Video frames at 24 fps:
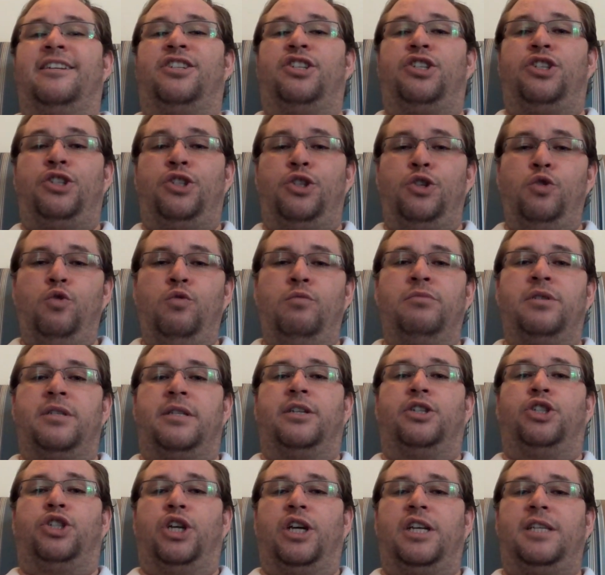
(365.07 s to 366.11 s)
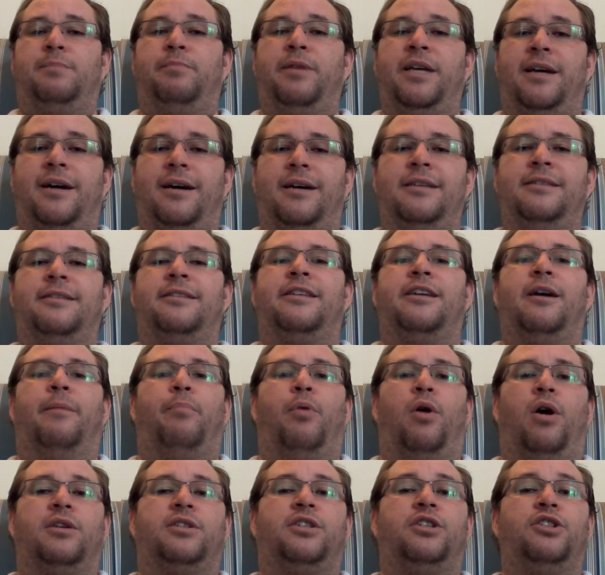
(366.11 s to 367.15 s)
assumes that just because the
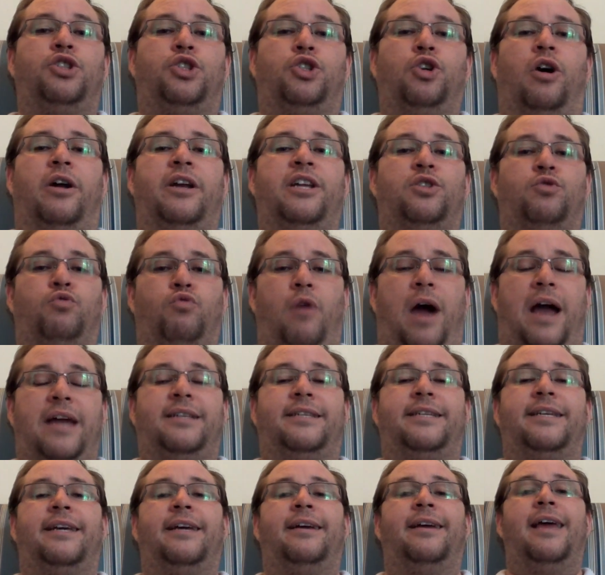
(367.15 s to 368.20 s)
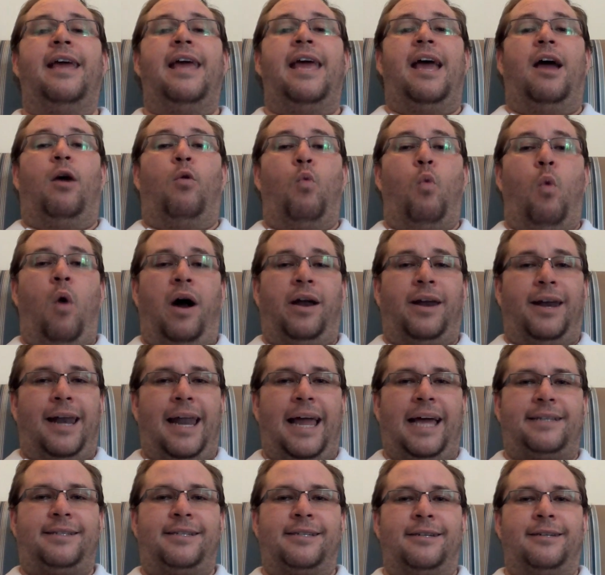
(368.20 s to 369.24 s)
Apostle John is writing one
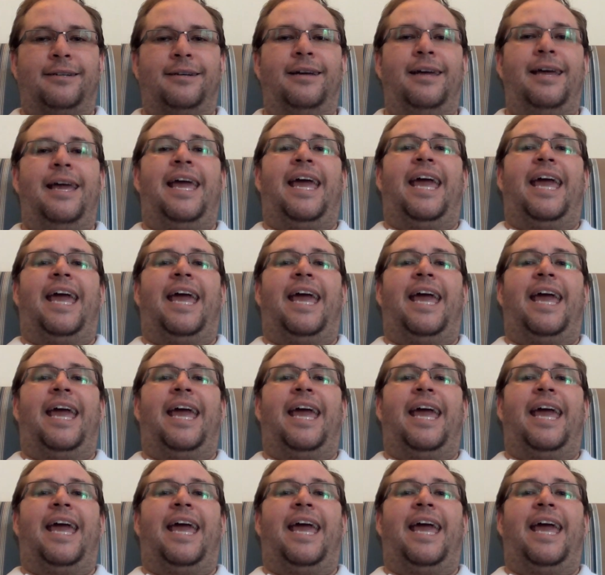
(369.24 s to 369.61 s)
letter,